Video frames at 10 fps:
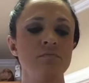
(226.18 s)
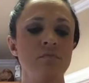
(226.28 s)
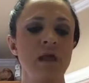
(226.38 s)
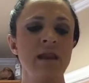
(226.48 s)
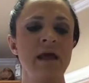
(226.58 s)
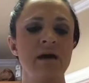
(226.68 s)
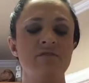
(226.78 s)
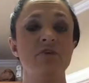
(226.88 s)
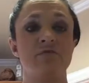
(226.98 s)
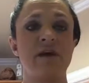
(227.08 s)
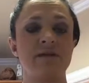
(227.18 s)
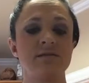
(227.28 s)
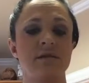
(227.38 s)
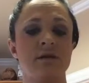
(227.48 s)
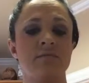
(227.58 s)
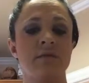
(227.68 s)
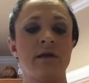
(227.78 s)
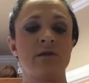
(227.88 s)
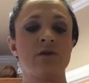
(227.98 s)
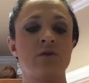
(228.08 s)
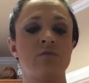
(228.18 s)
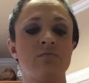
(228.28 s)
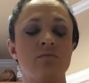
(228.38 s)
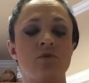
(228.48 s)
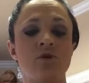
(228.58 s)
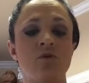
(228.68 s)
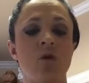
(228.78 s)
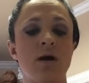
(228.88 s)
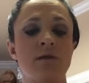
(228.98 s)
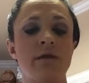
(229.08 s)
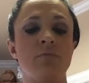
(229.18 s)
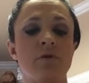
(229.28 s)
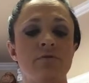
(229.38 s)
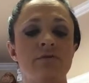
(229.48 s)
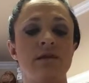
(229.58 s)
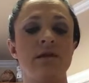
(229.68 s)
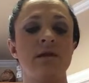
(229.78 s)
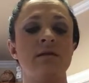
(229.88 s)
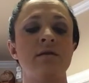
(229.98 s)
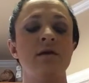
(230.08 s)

and have good fats in them and good quality protein